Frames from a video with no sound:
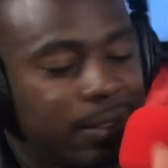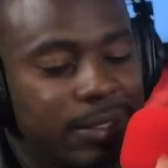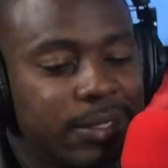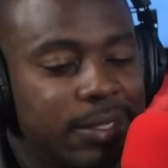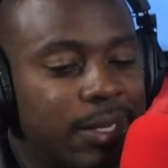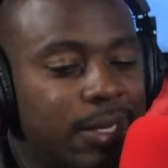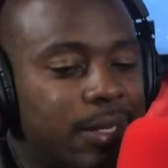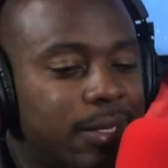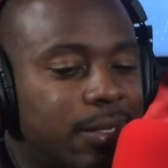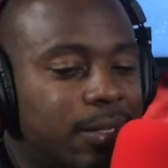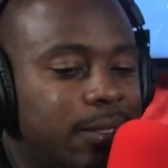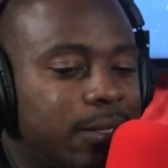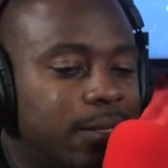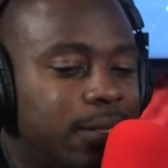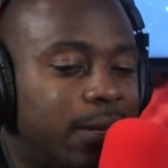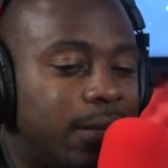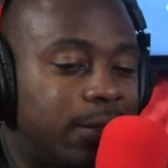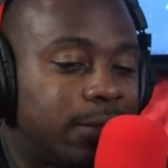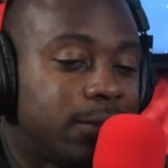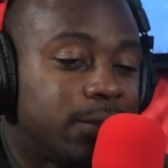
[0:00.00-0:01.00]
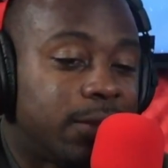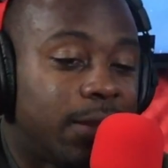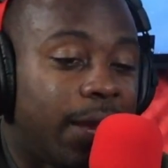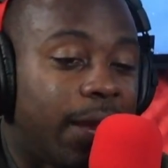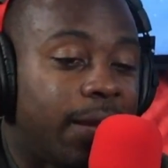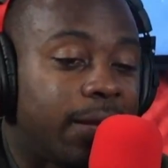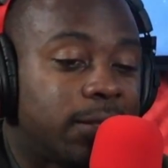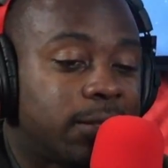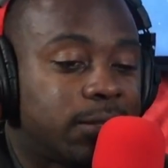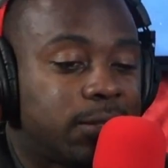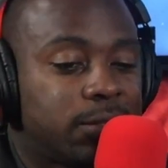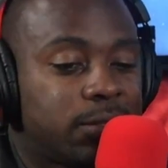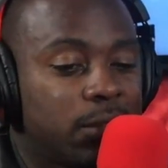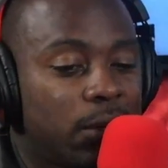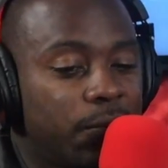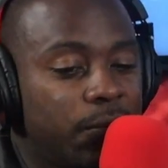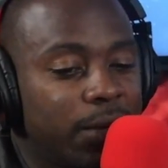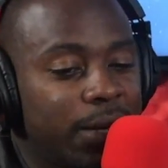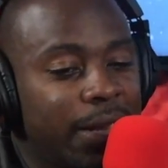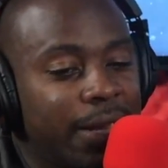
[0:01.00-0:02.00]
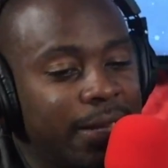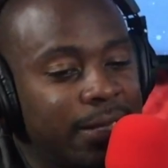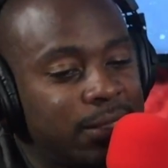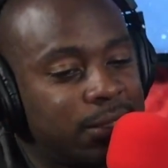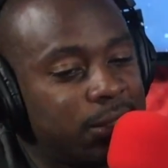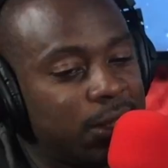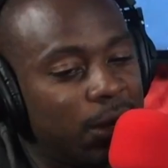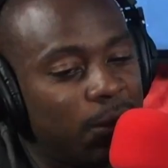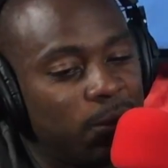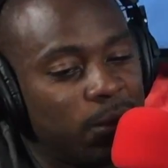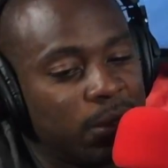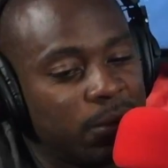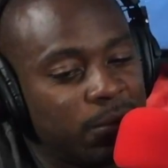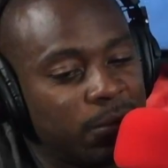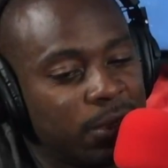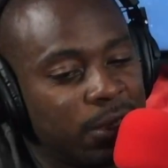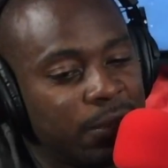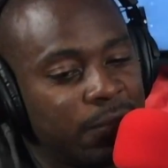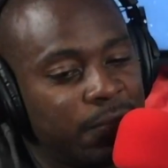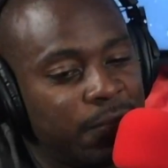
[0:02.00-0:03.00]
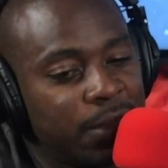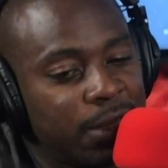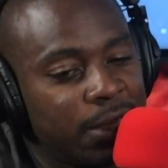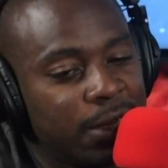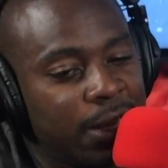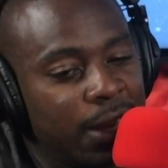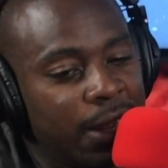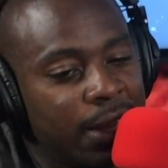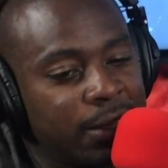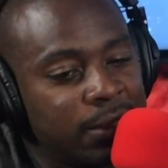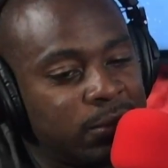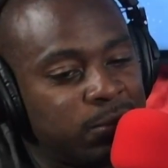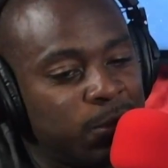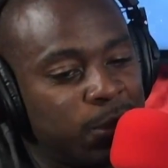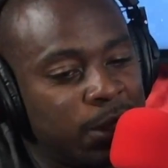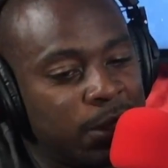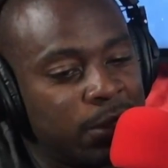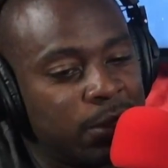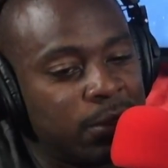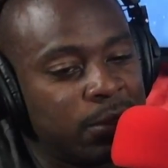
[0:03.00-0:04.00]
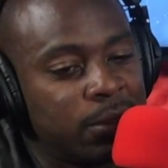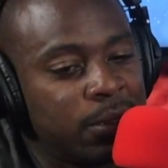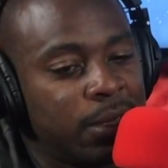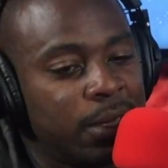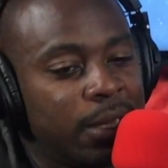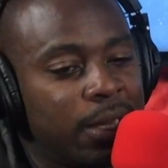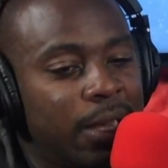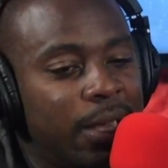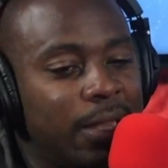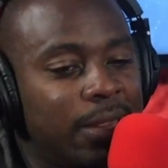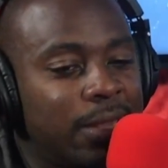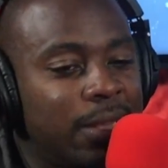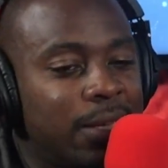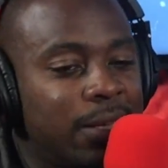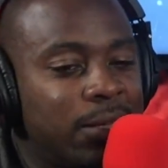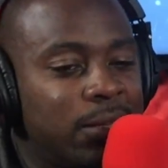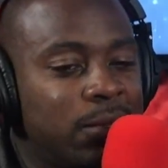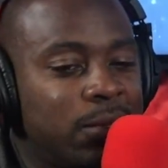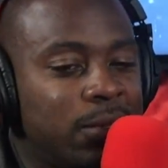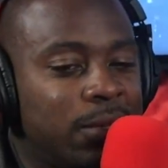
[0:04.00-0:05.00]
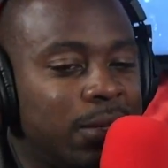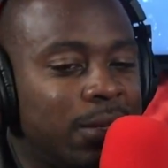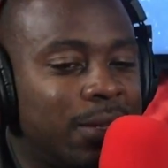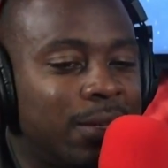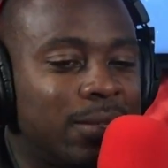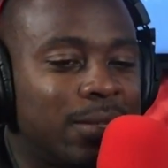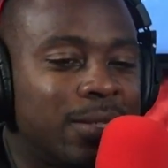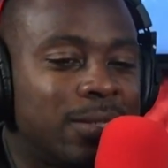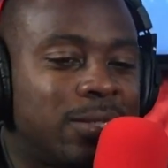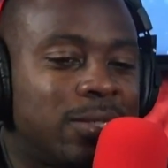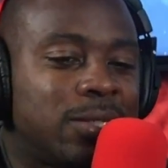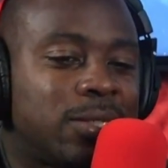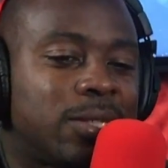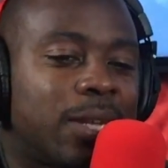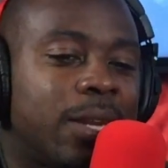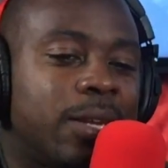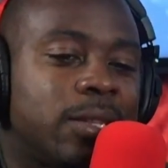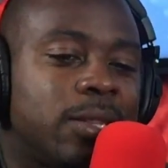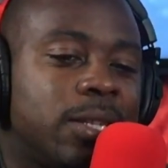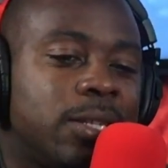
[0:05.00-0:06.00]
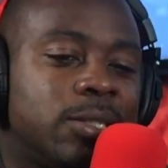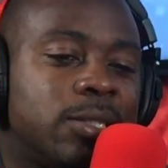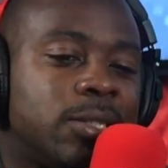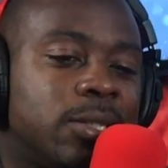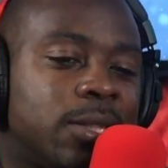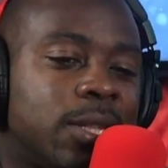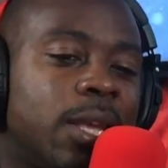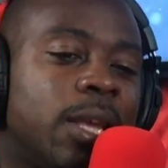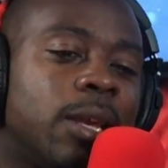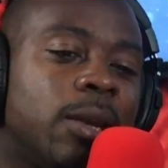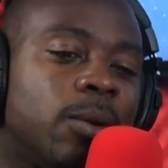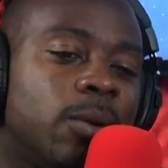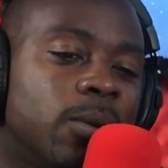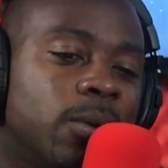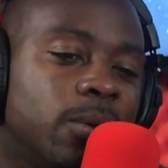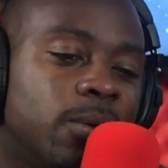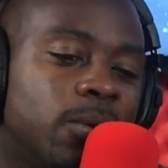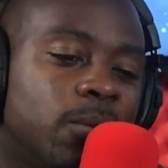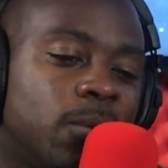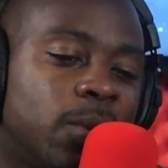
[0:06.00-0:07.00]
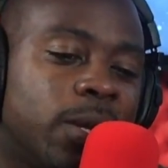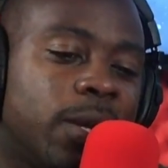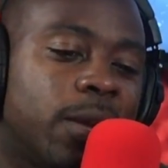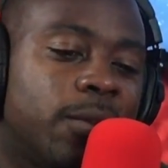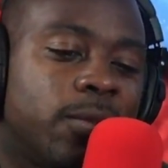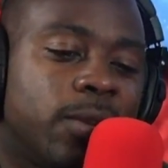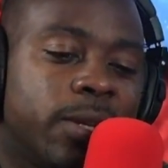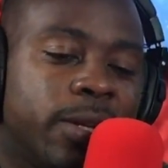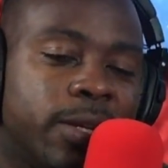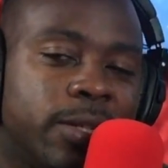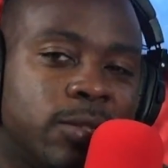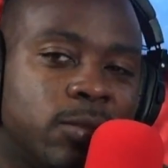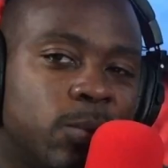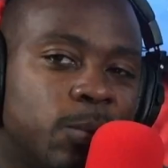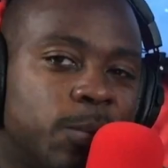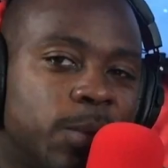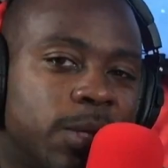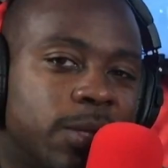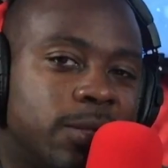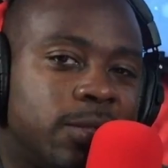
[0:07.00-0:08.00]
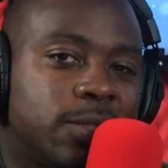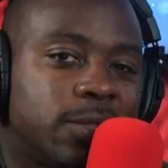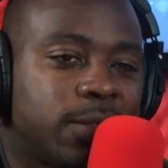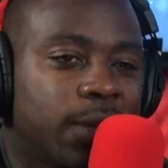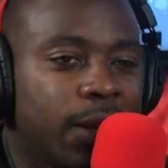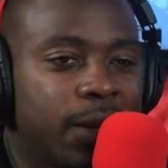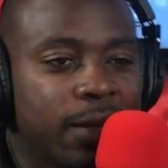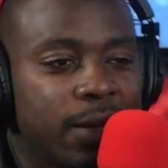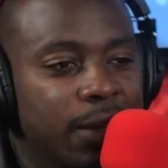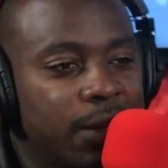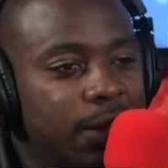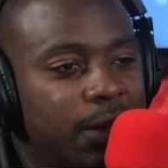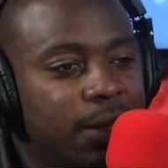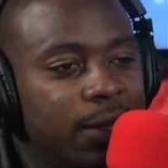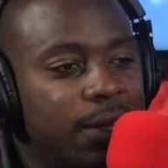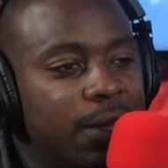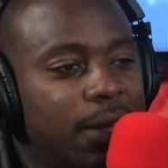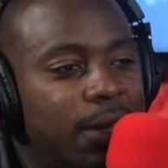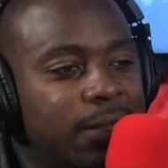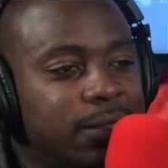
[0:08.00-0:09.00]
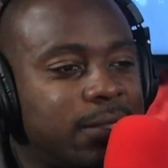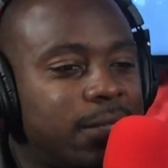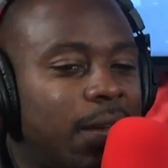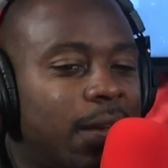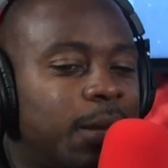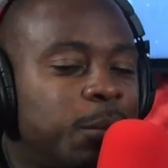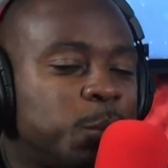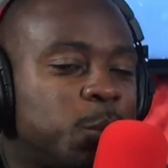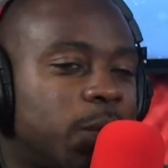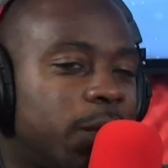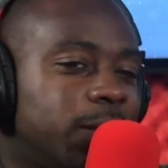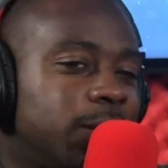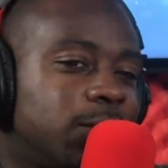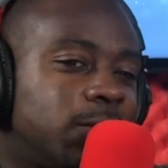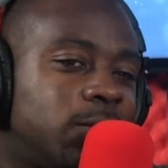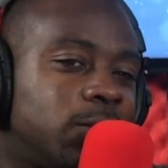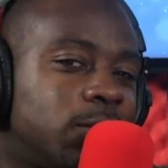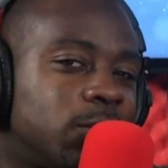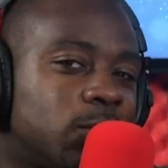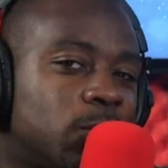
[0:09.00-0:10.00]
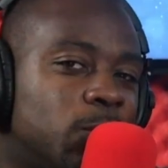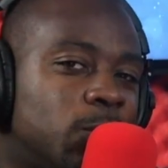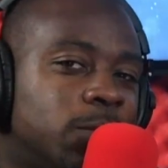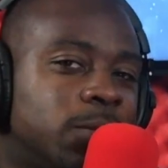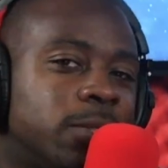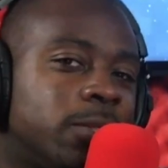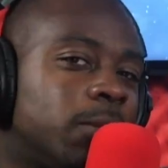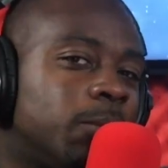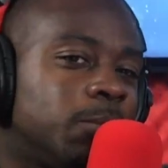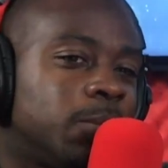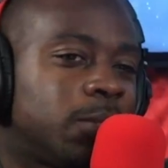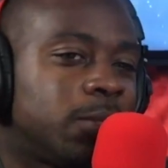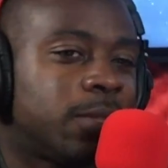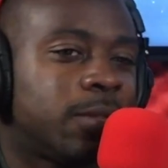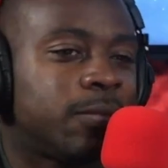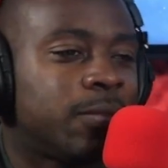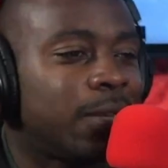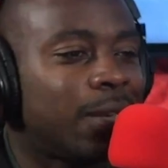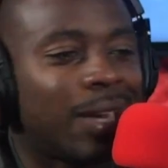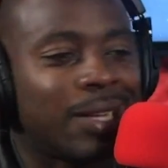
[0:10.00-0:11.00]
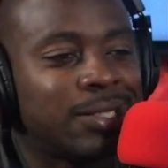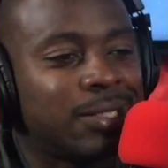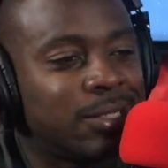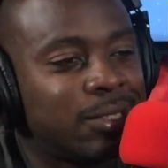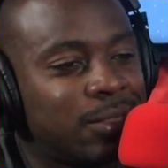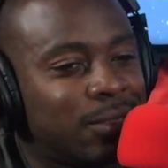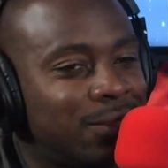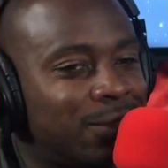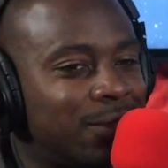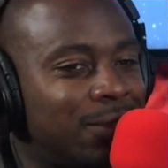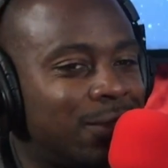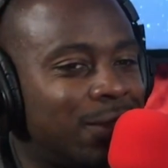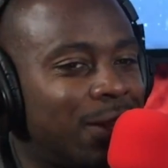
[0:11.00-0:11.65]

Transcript: Yeah, yeah. That Serpent H, I wasn't really feeling that as mm. well. And then you, it, it's just like there's a thing with Kevin Gates with me. It's just like at times, like it's just on some stuff that I just.